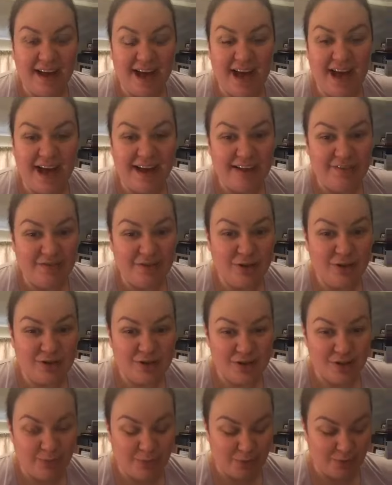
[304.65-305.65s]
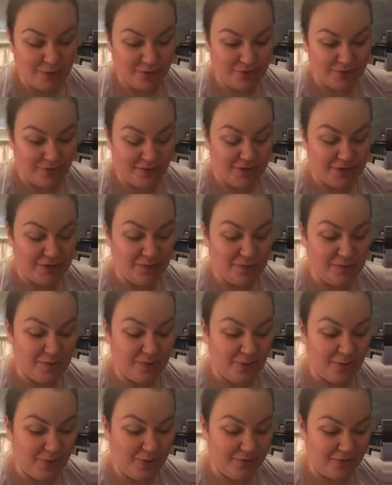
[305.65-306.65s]
I have looked at the post, so I do
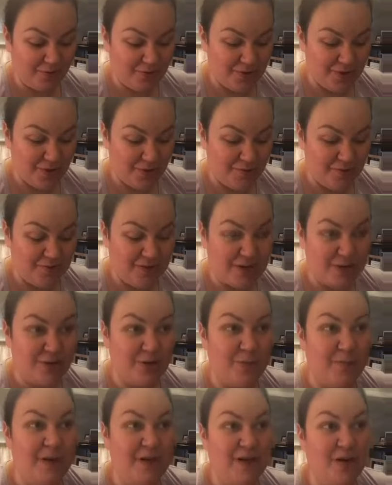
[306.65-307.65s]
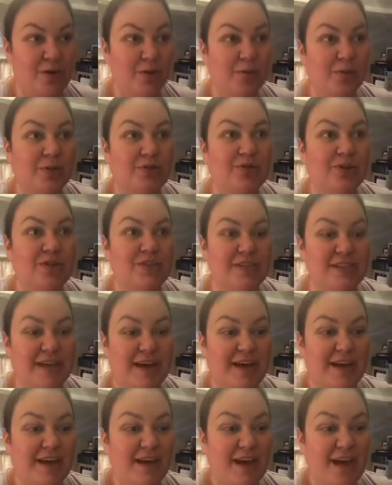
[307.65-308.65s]
know what's going on with Ichiko Bento. We'll cross
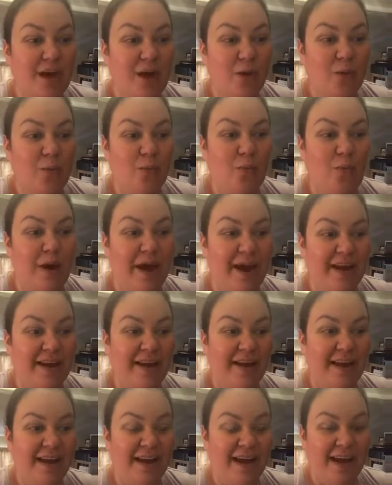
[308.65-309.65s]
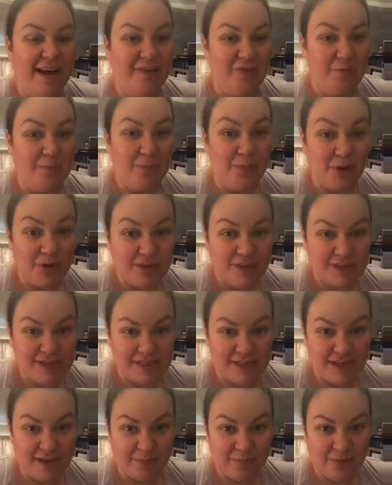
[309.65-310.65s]
that when I've
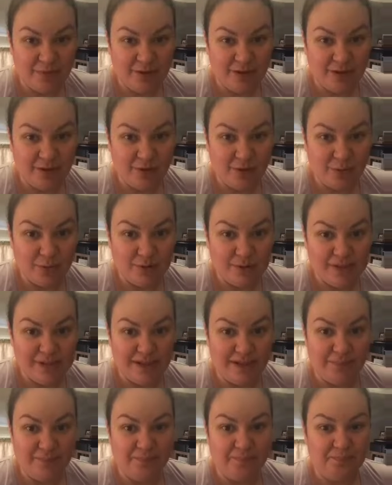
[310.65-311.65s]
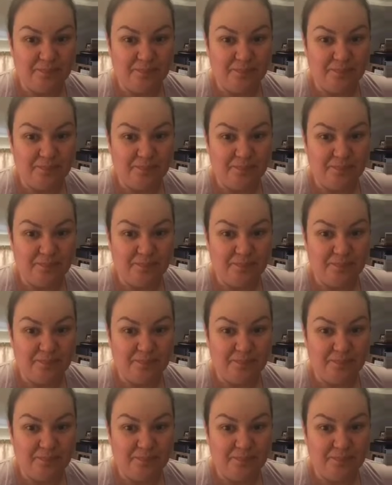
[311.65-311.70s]
unboxed it and we've had a look what's in it.